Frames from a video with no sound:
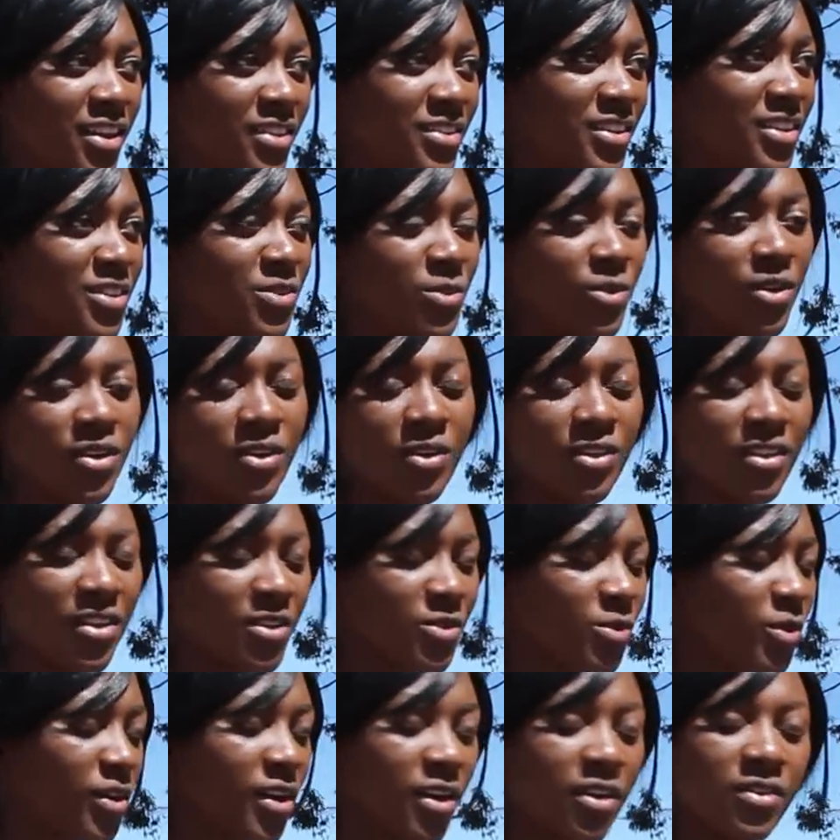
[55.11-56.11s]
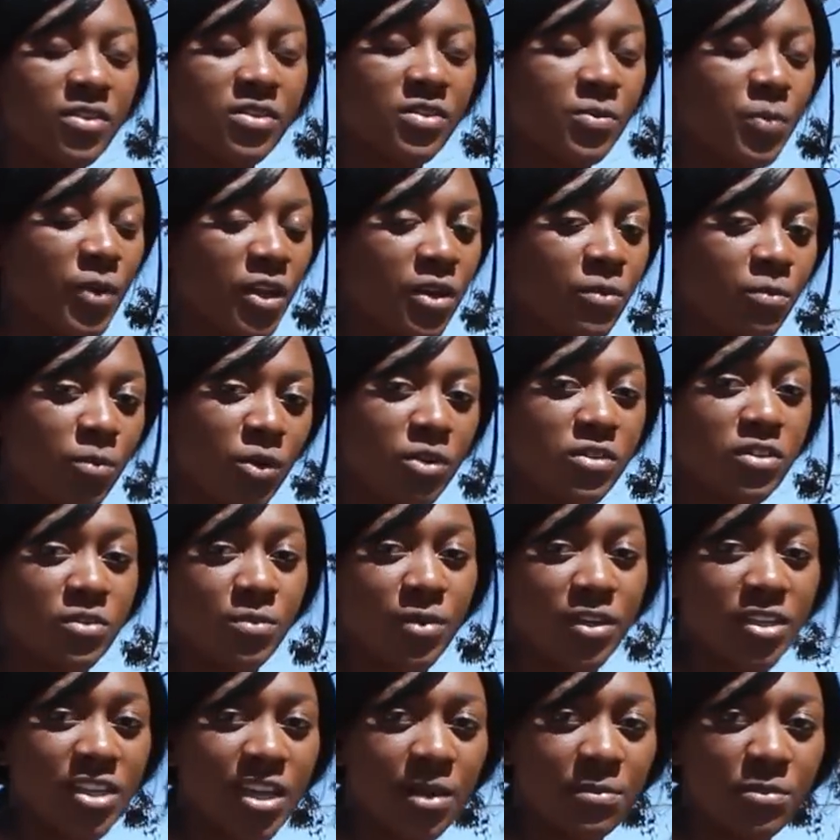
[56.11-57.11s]
Uh, that's what that's what I spend most of
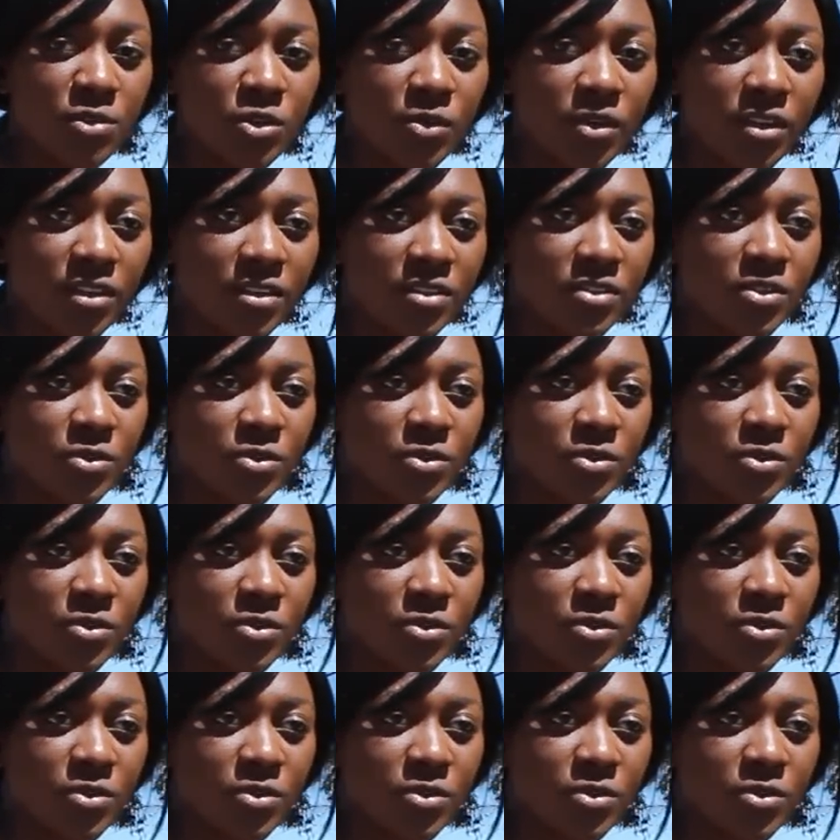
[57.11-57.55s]
my time doing.